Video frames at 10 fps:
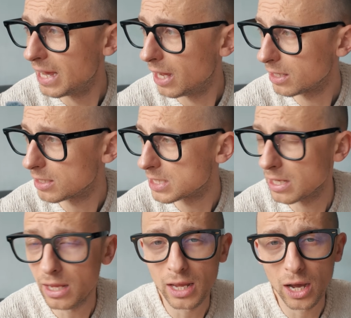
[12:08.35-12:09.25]
I gotta
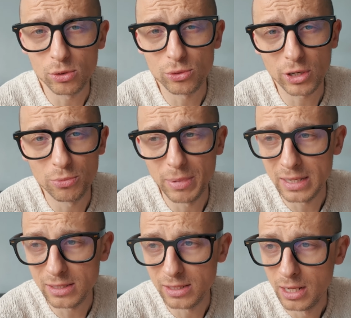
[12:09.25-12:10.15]
say, I would
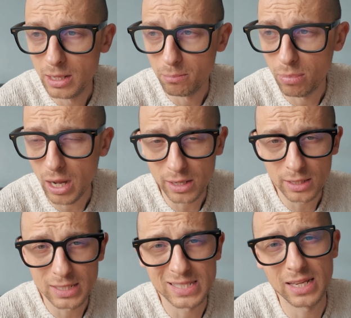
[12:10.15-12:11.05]
recommend
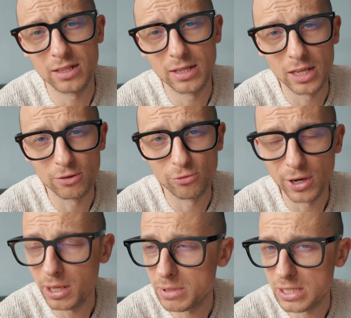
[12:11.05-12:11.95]
buying a second-hand
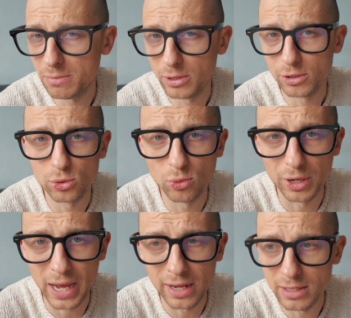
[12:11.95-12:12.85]
frame similar to
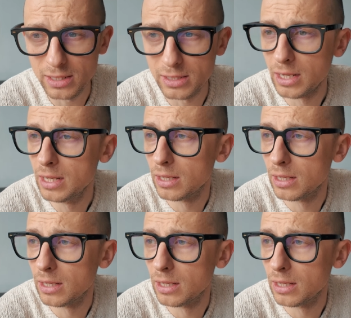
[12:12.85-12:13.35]
what I did.